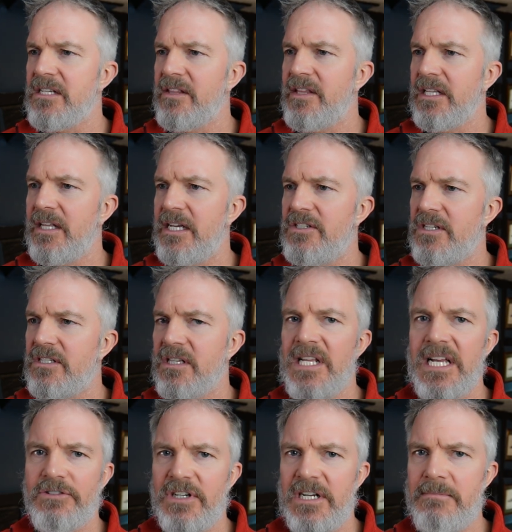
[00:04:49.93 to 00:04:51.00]
I think they just
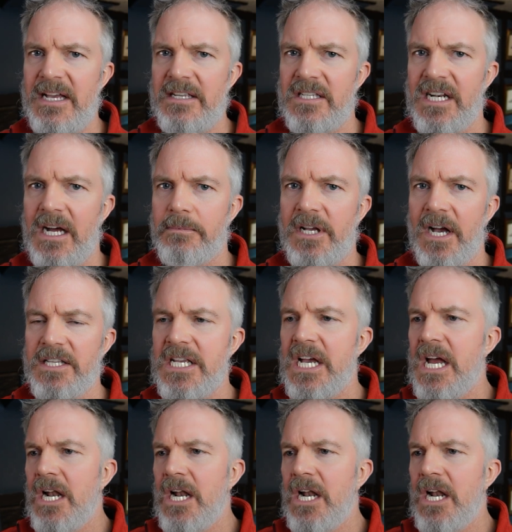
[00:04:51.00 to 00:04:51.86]
literally messed it up, guys.